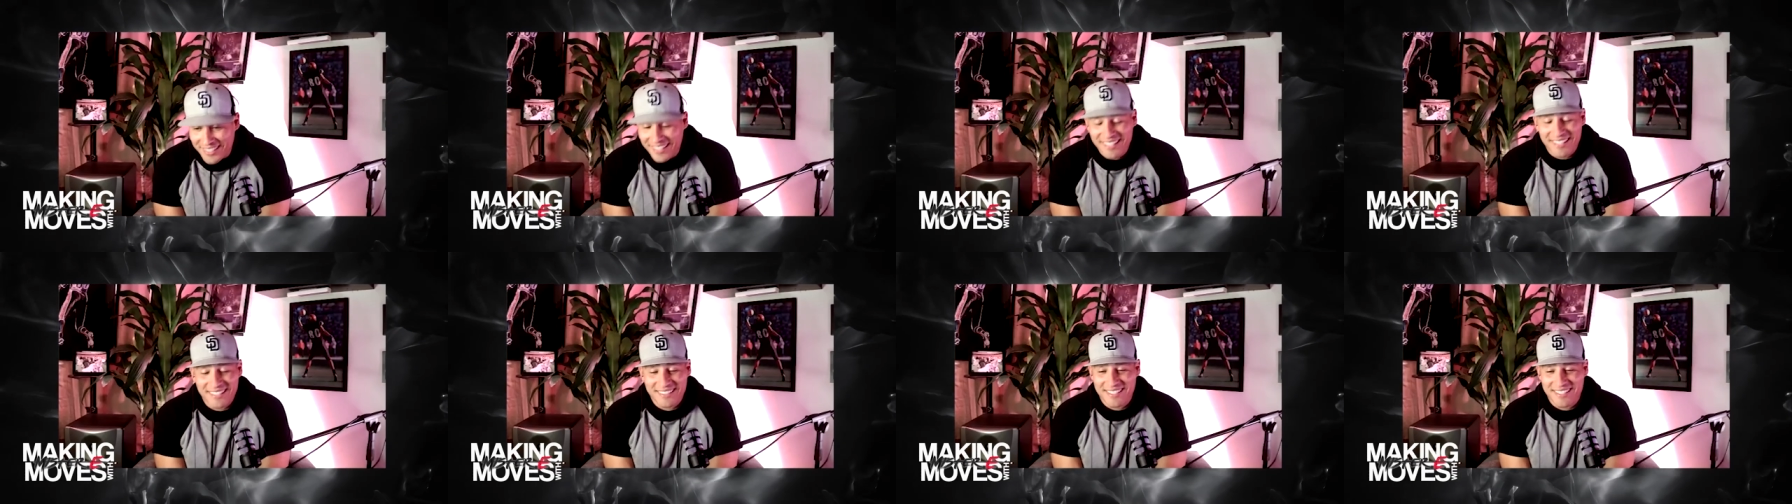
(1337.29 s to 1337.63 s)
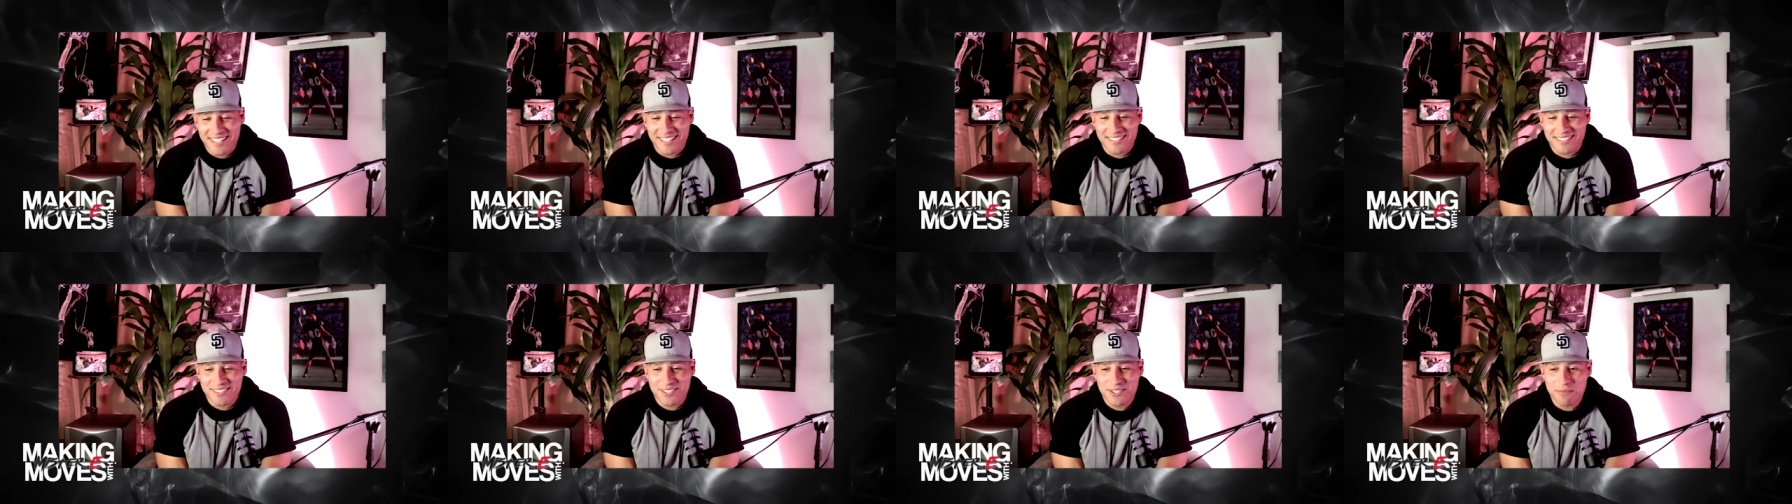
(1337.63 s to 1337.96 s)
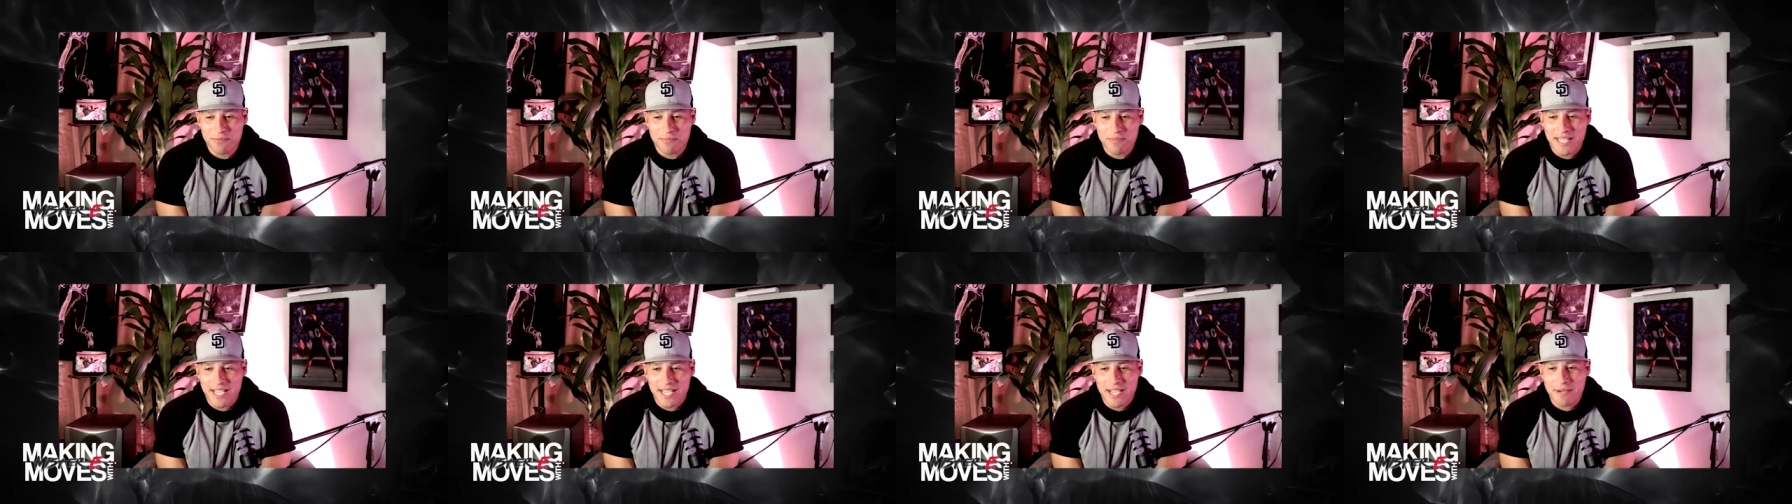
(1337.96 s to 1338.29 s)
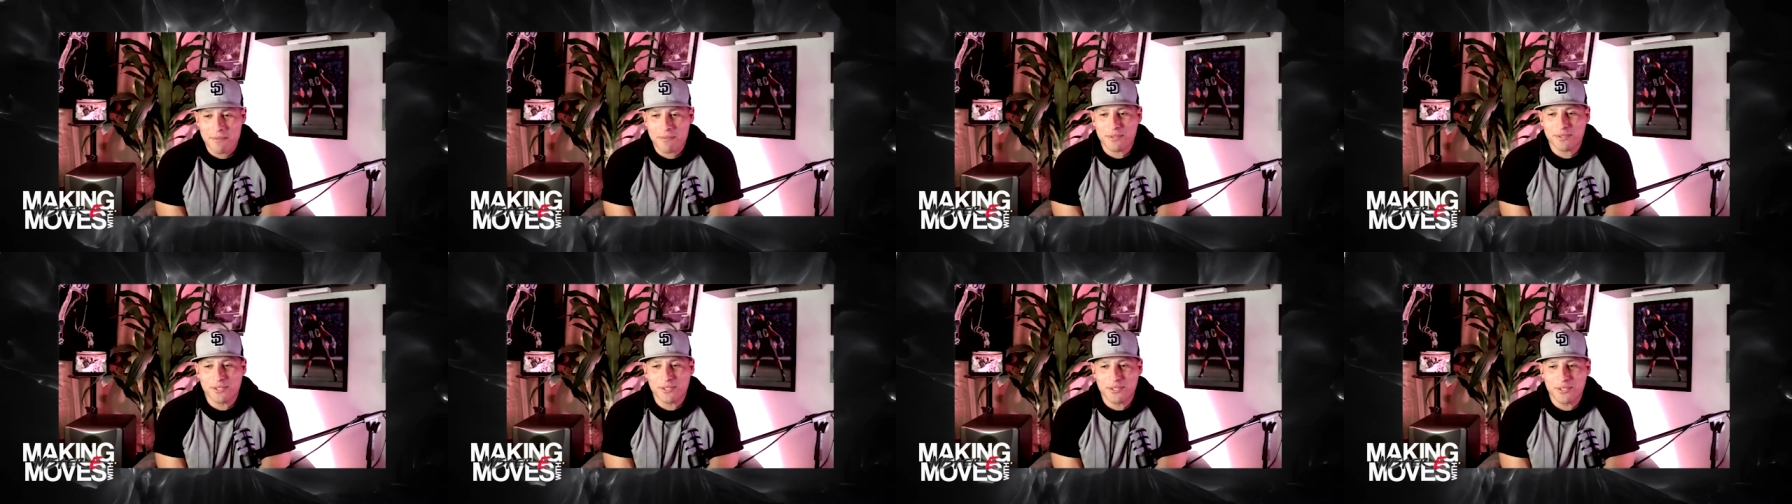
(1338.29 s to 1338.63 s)
That like to be
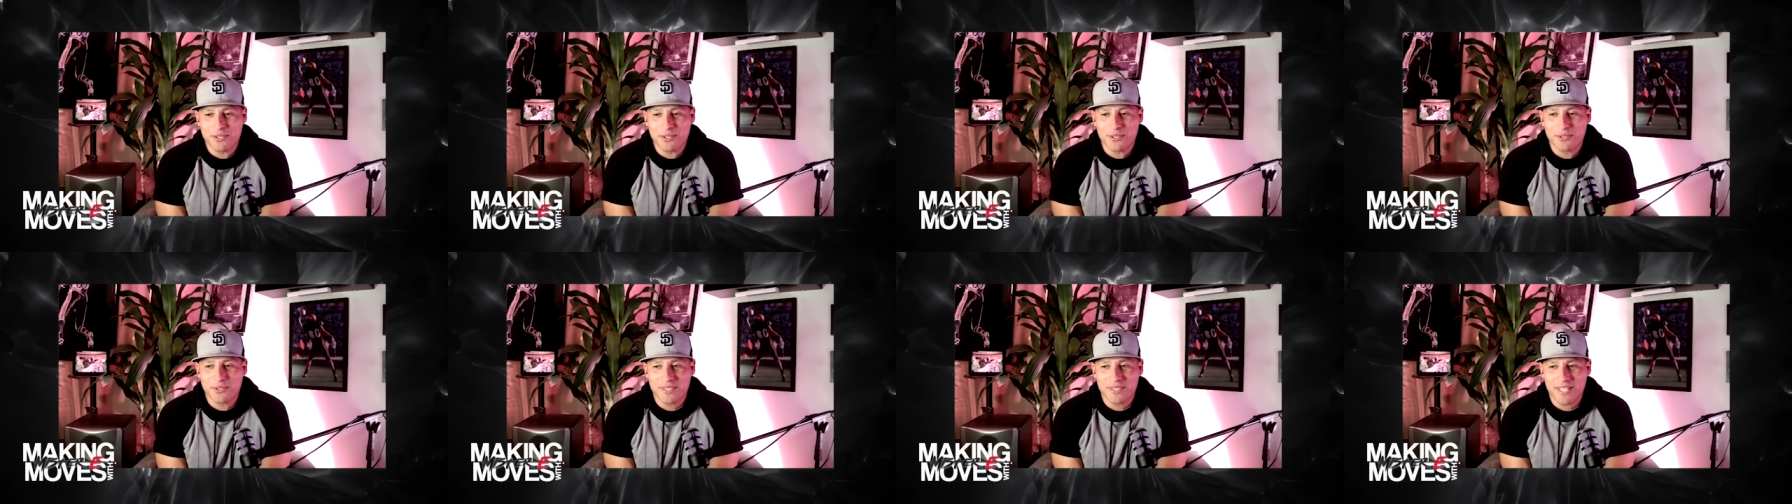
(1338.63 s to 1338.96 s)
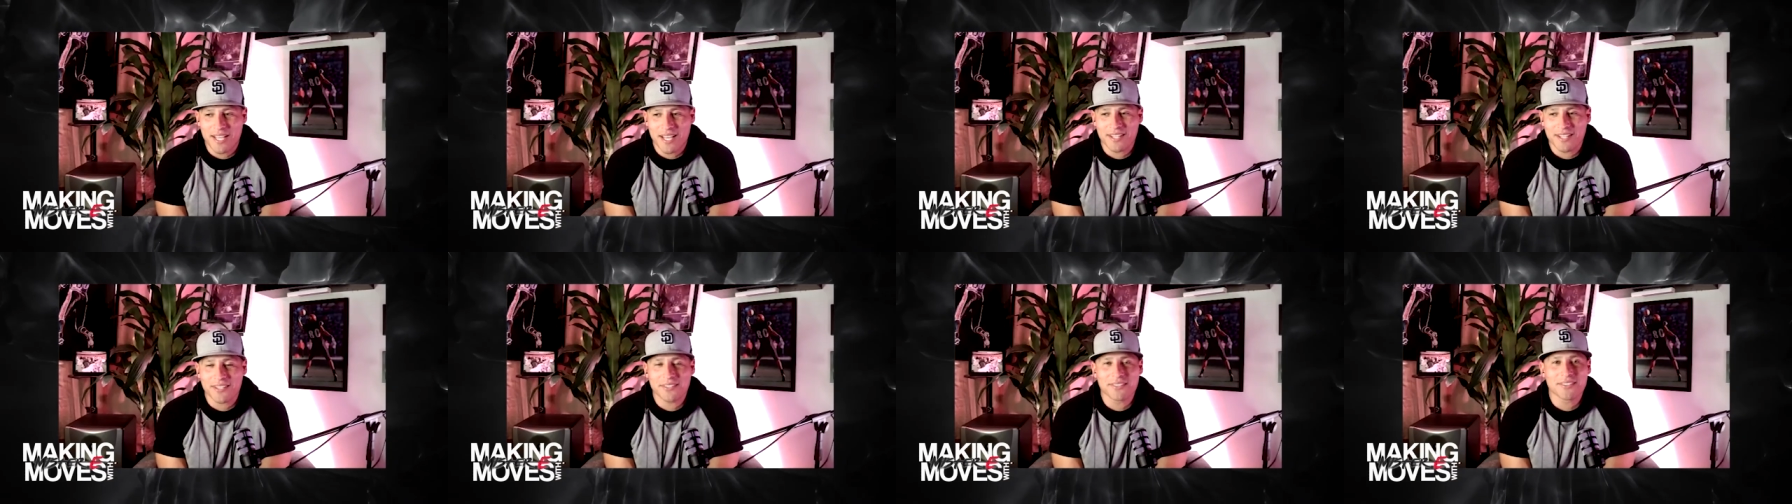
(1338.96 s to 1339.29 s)
able to not